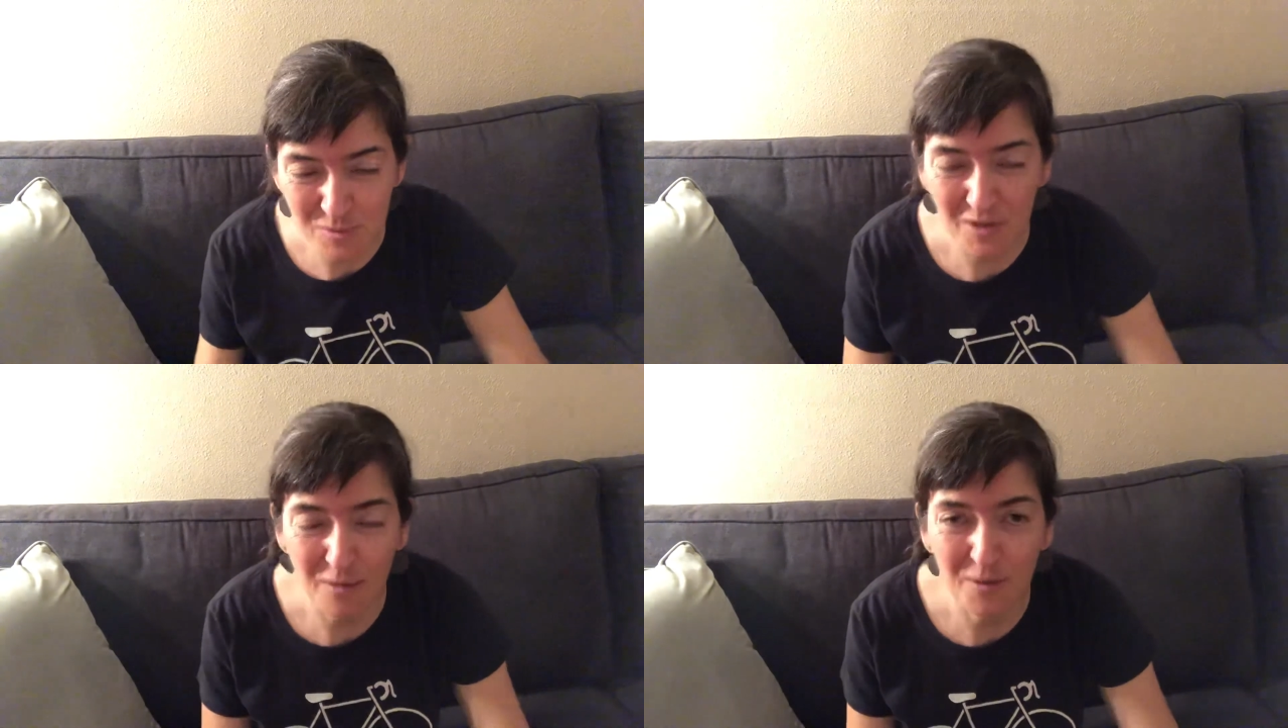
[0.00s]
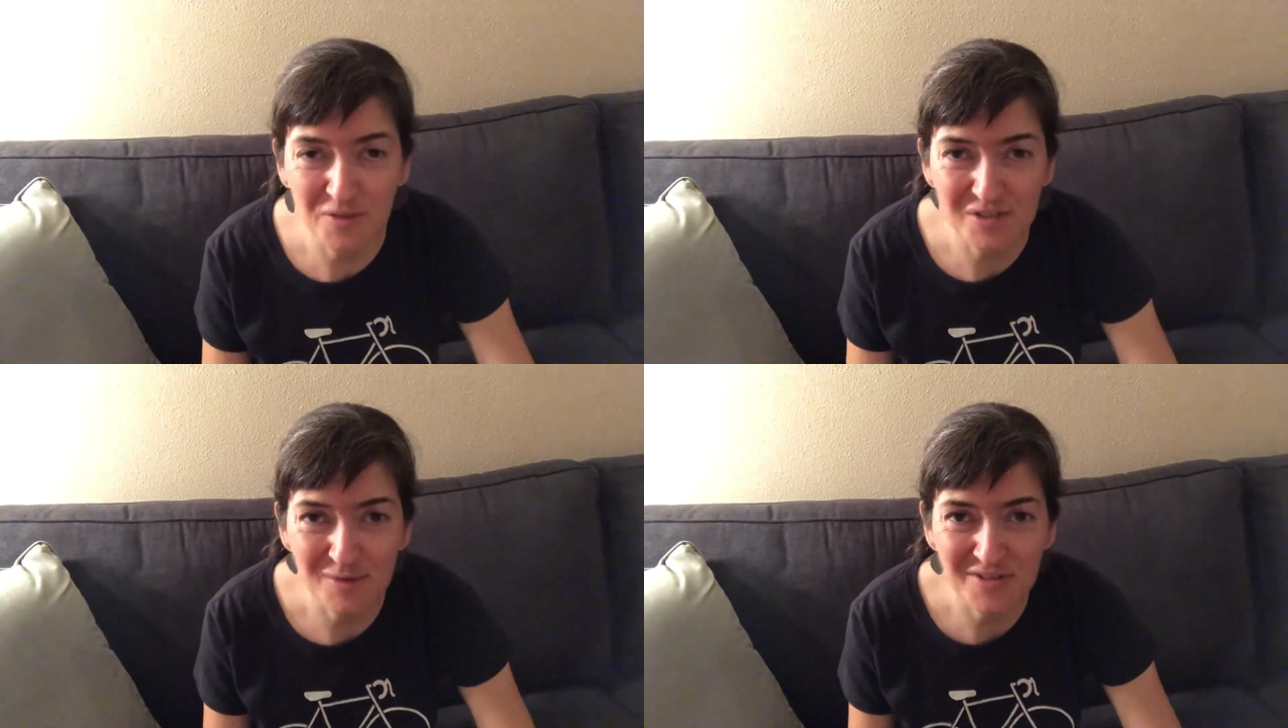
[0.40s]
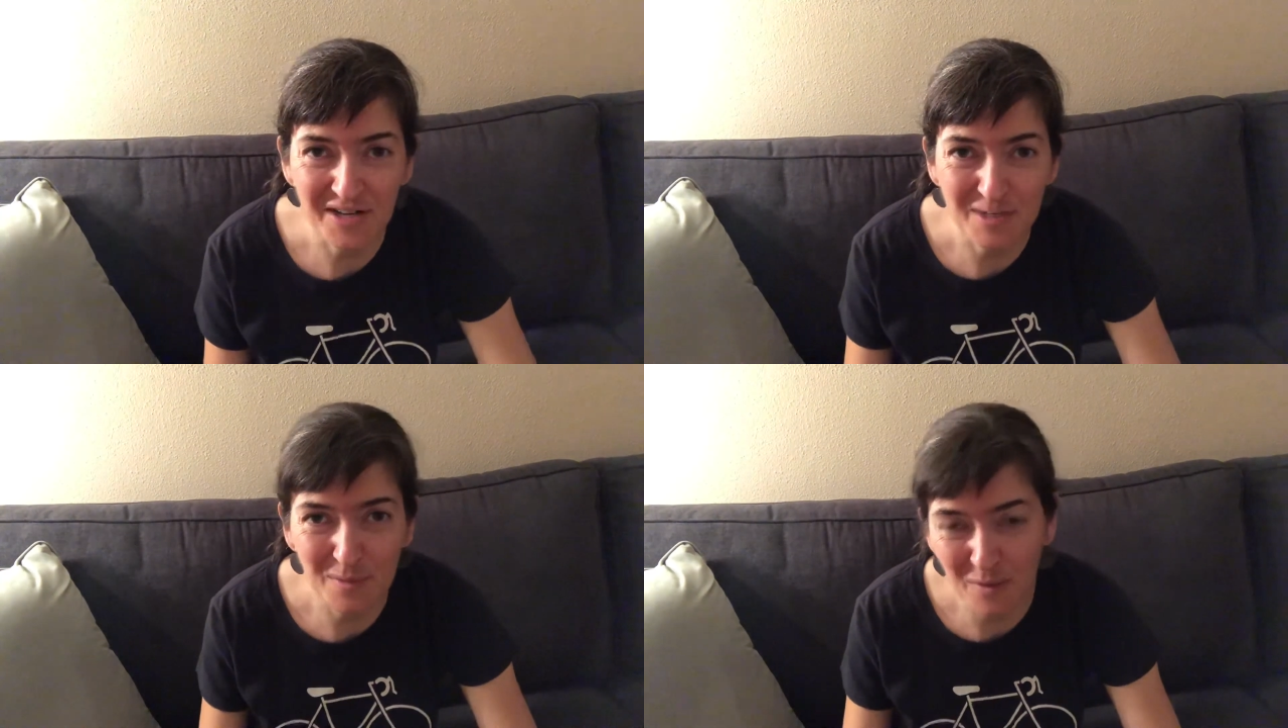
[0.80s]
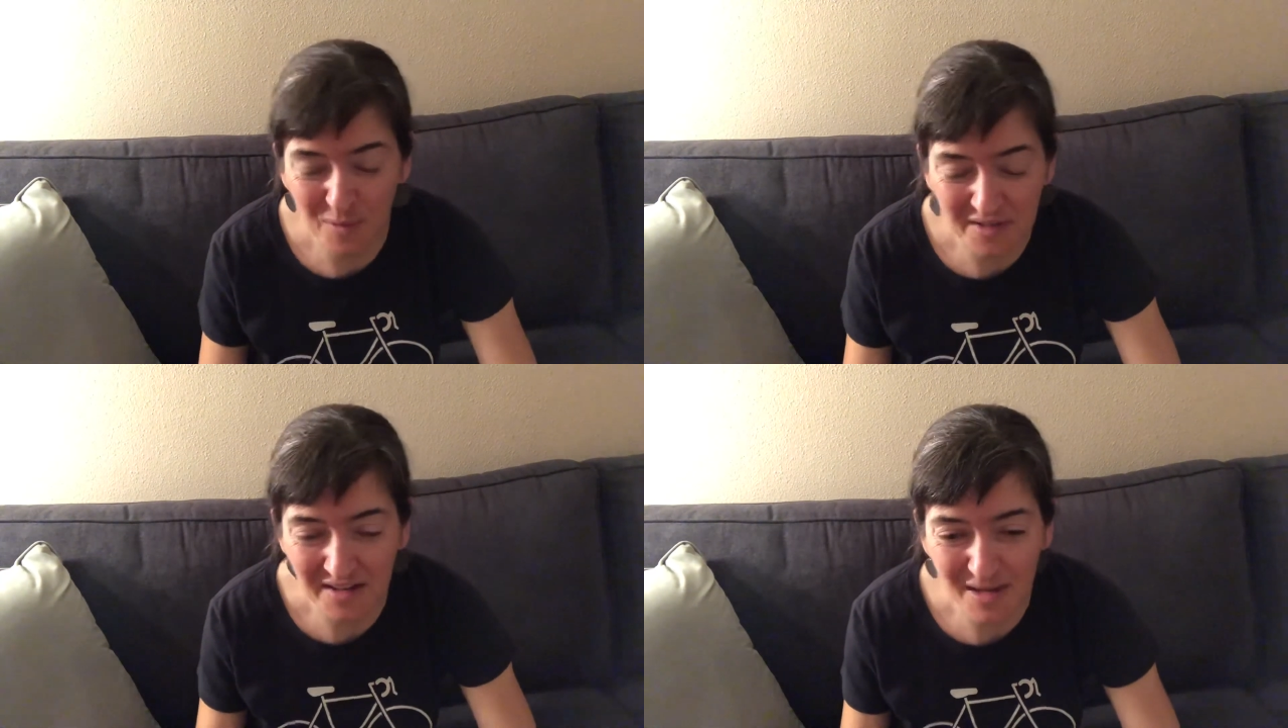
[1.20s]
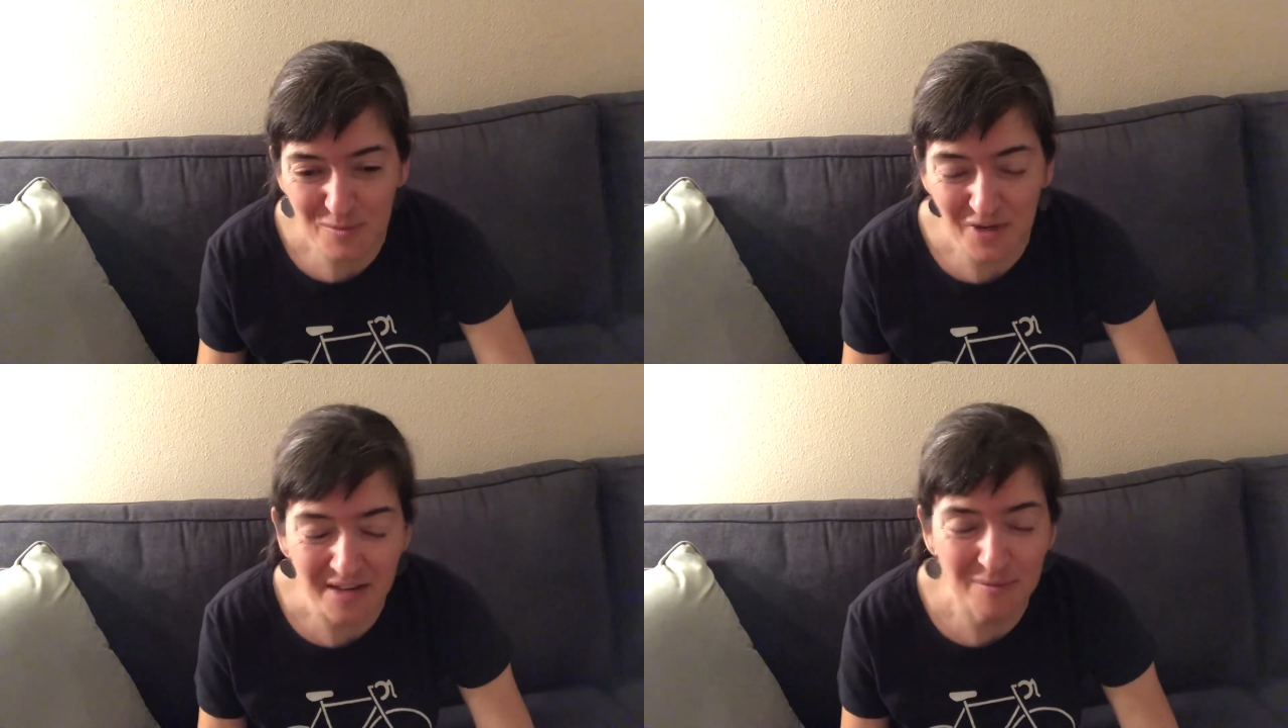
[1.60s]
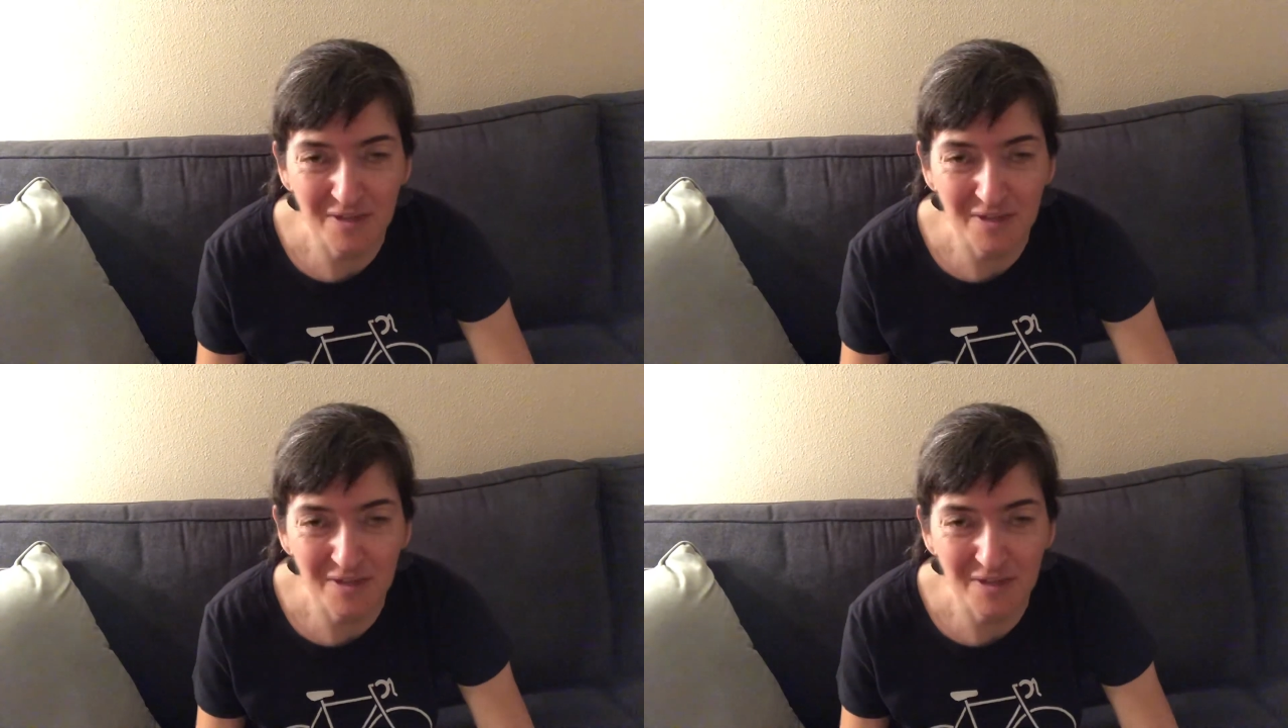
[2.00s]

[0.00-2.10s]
blog post I was talking about. One of the Amtrak